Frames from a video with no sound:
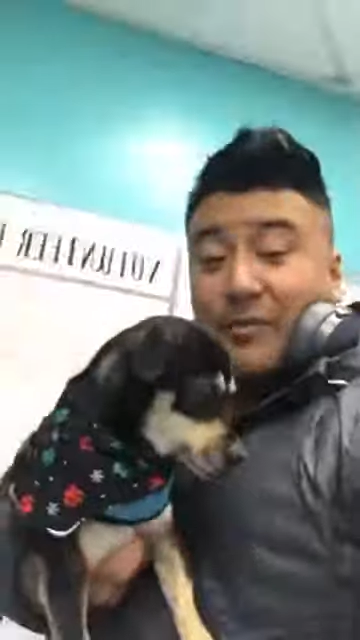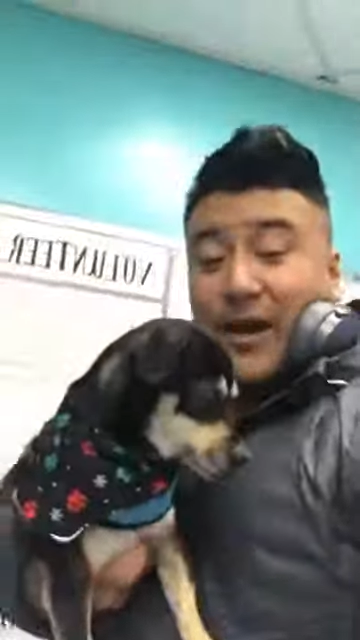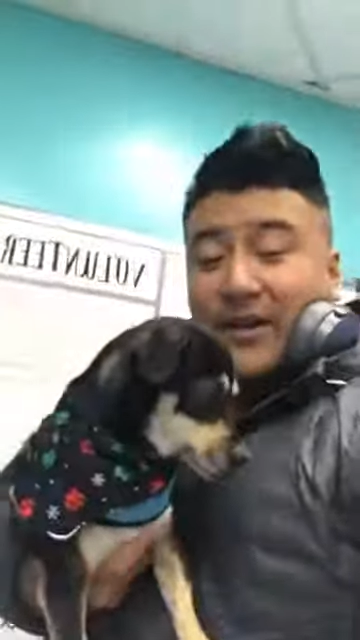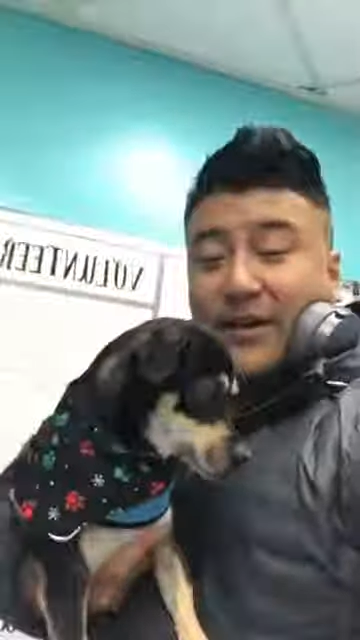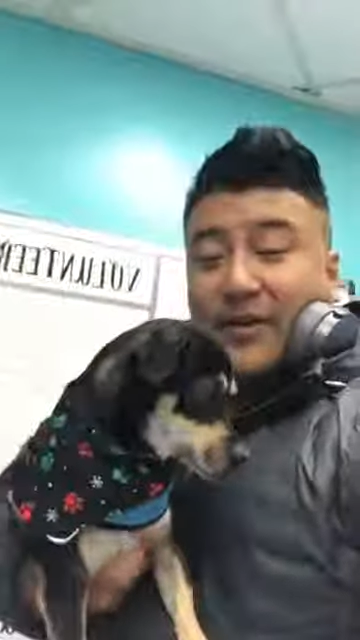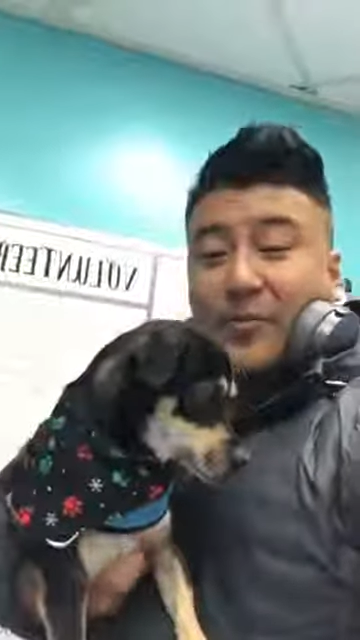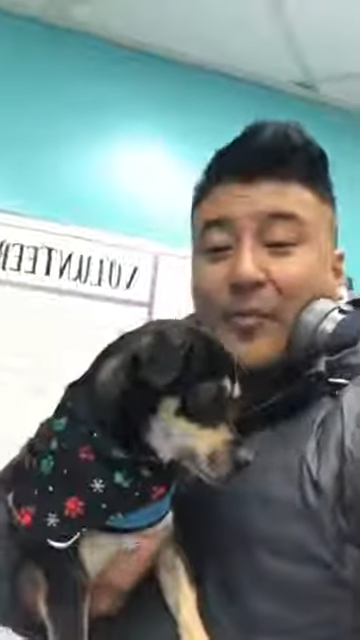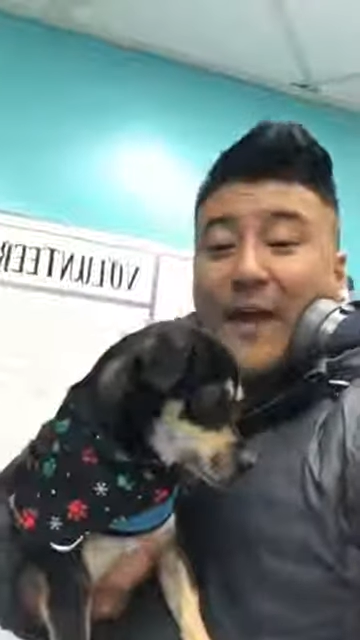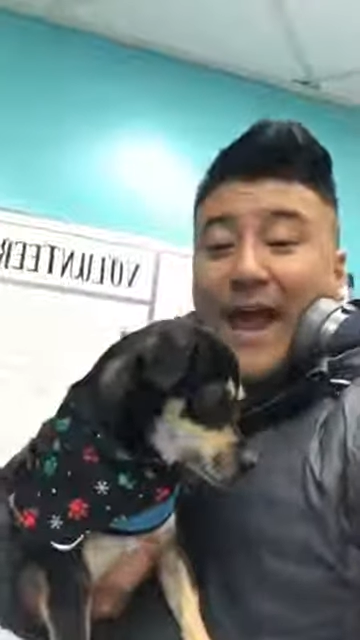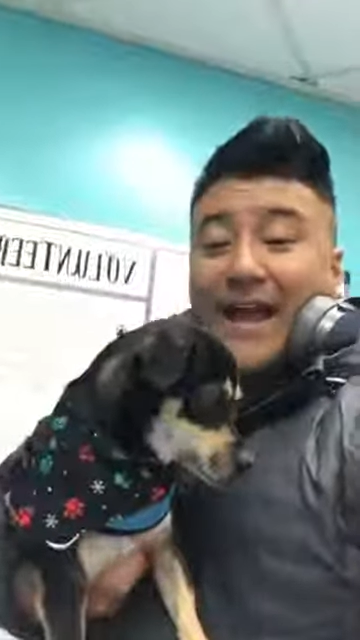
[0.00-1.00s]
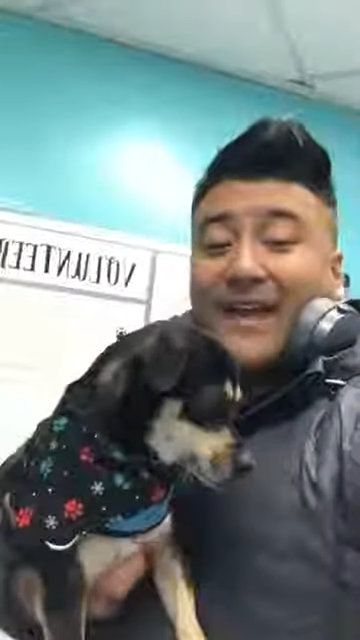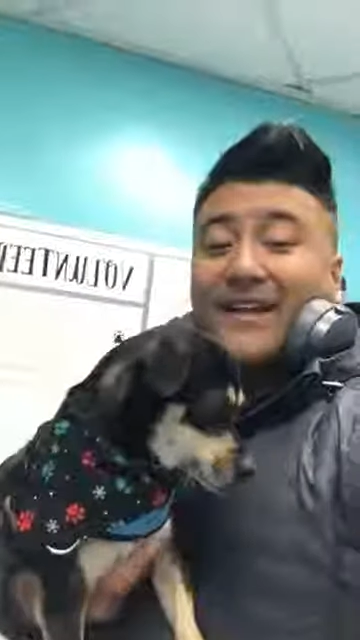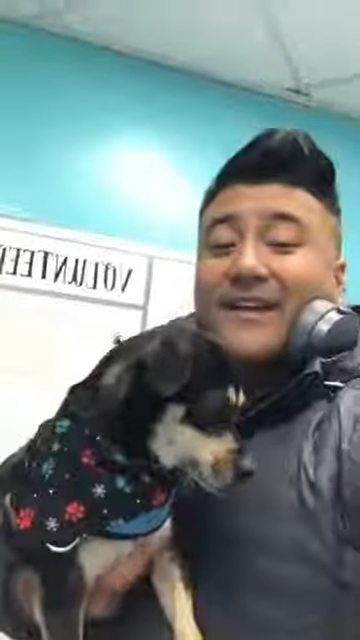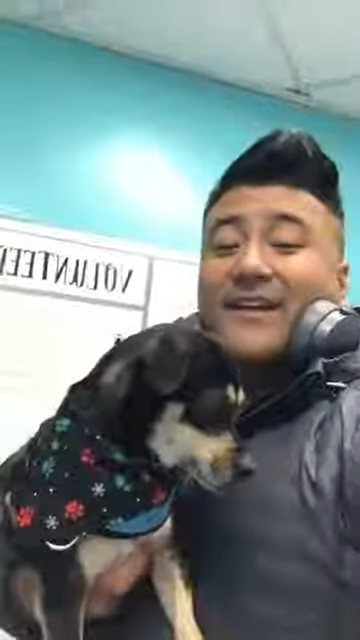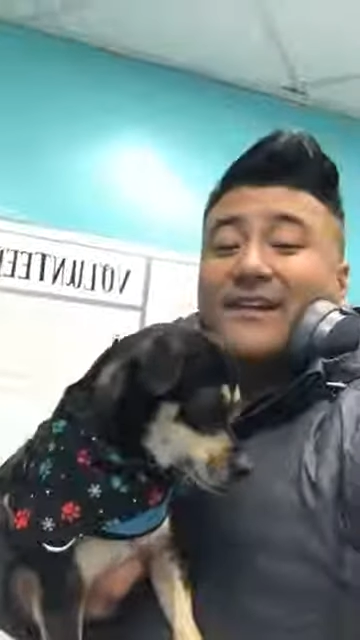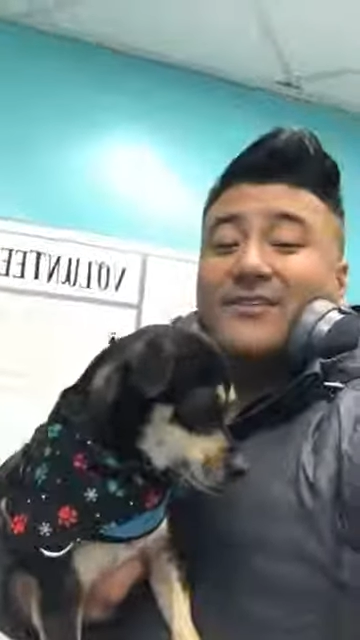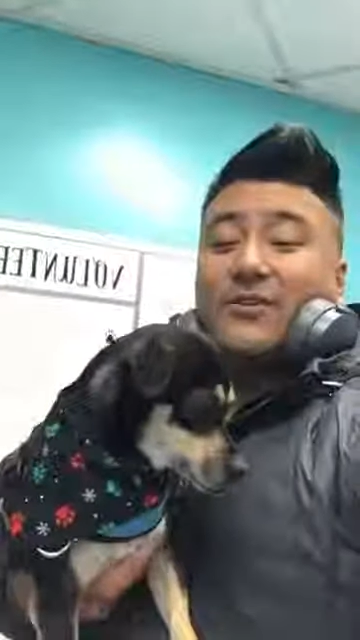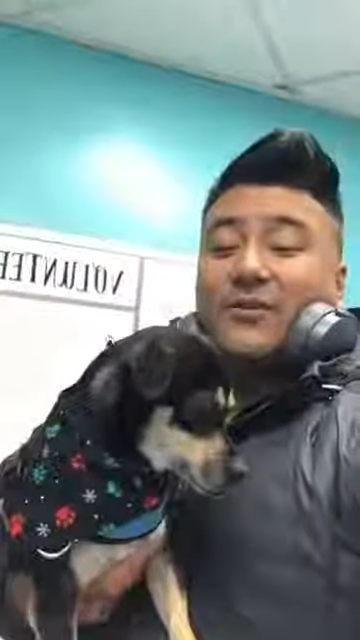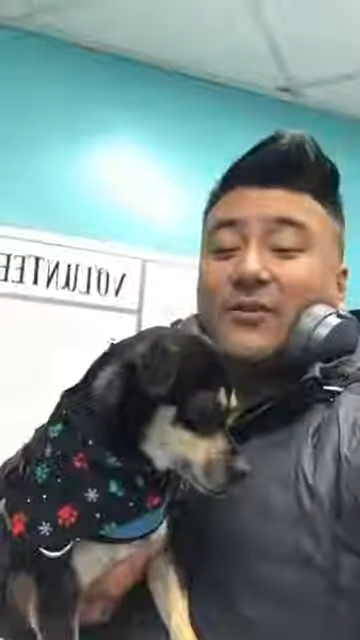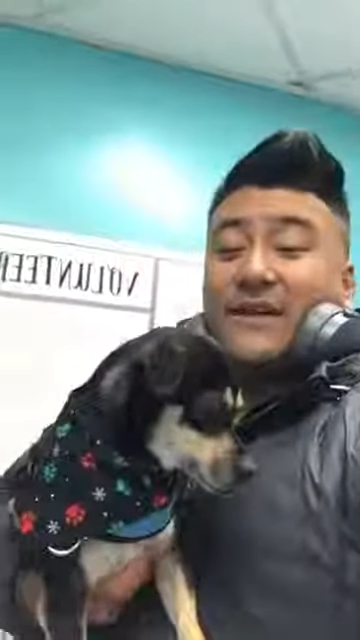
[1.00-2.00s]
Paco back
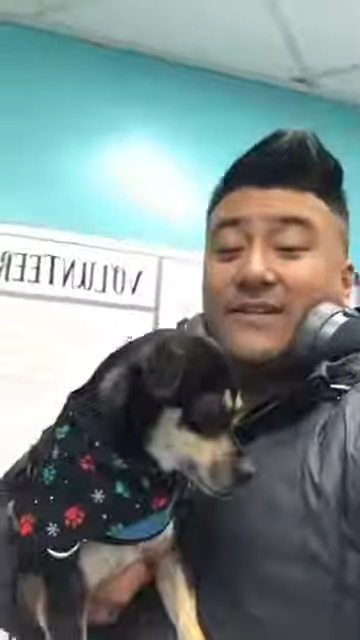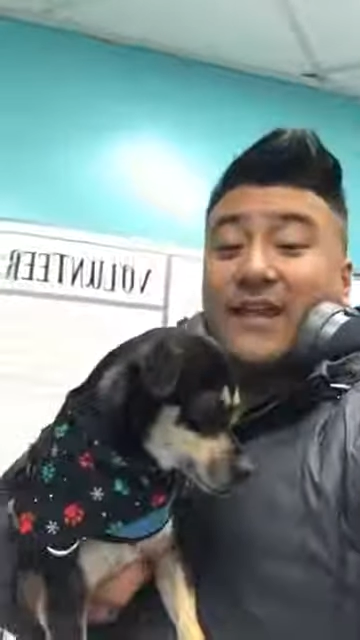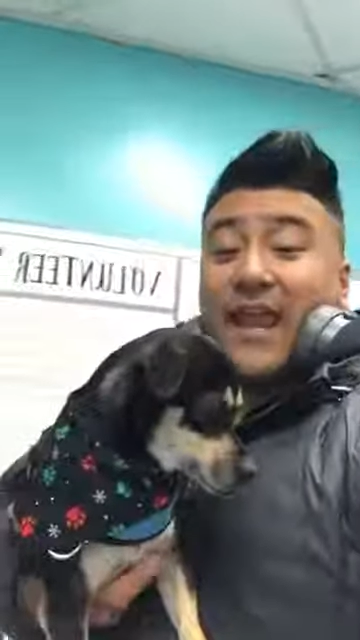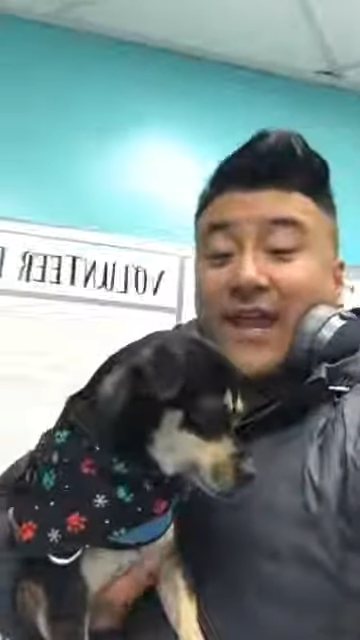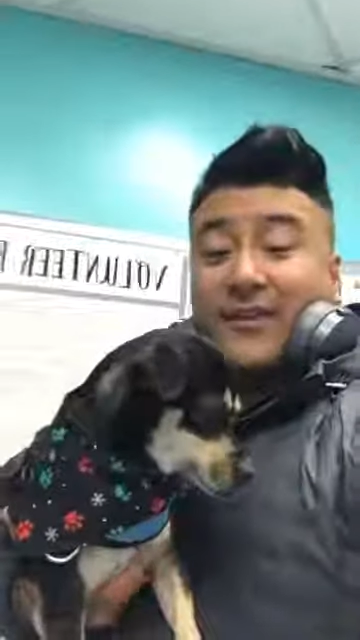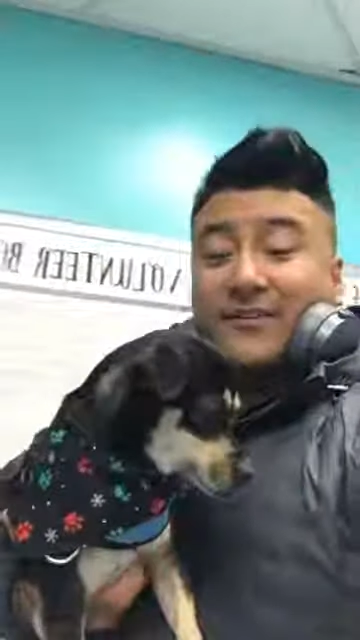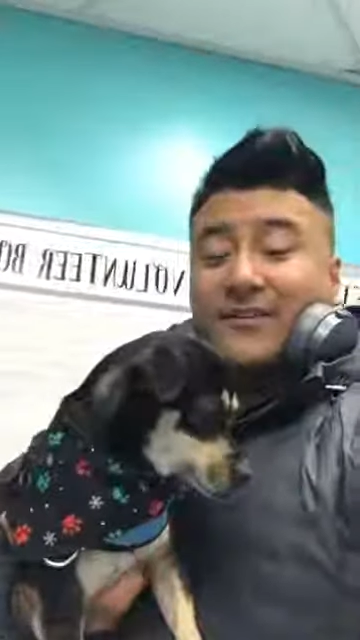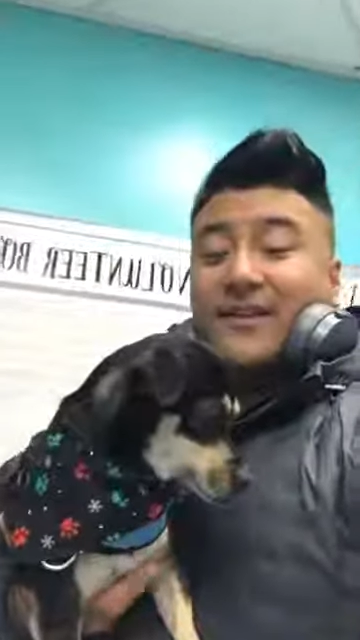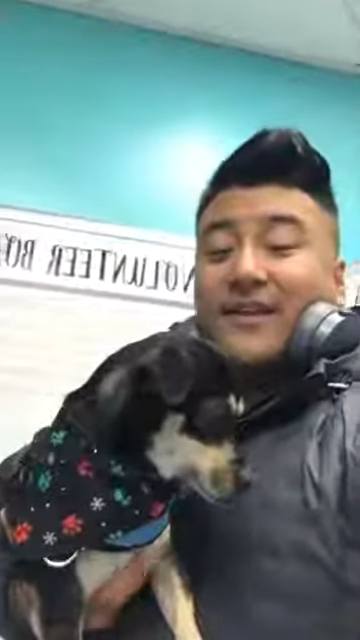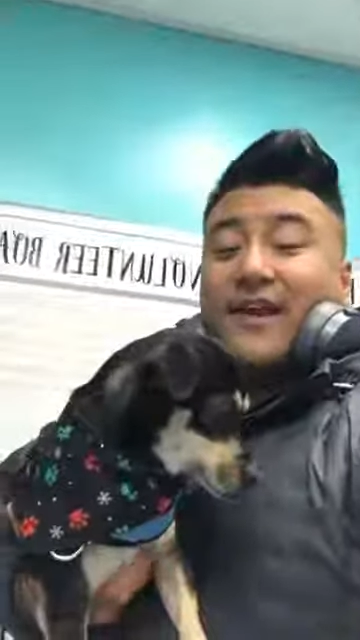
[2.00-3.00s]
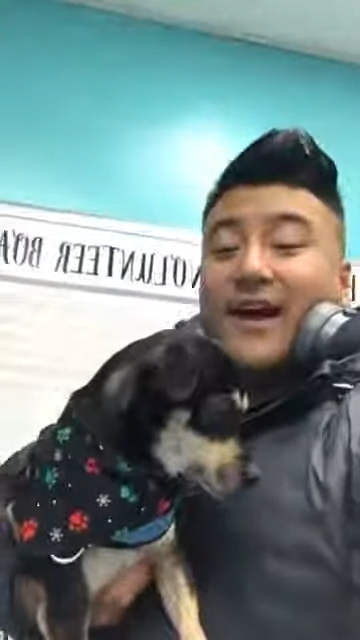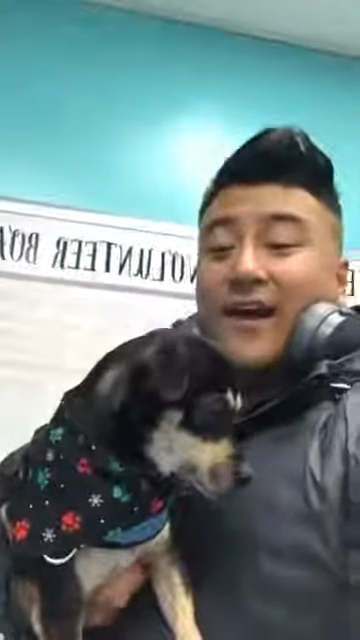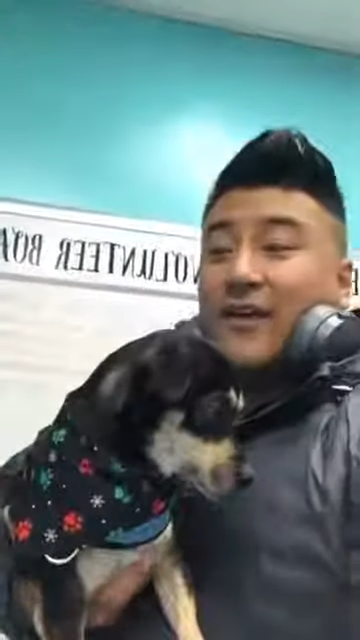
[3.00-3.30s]
to his kennel uh,